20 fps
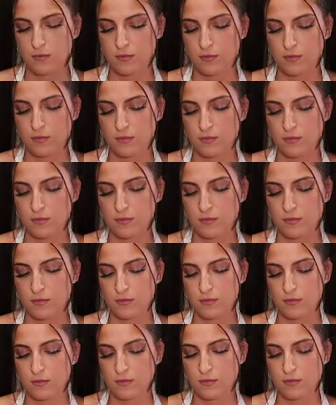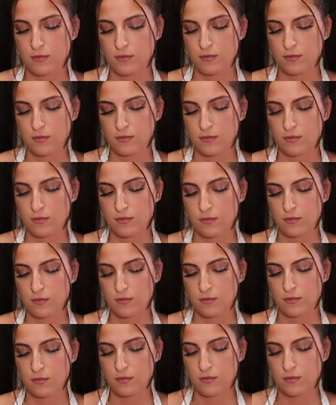
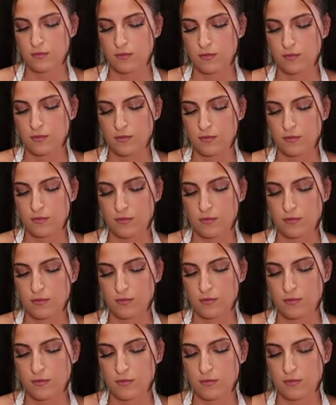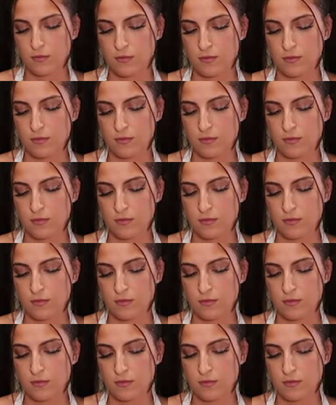The person shown says nothing.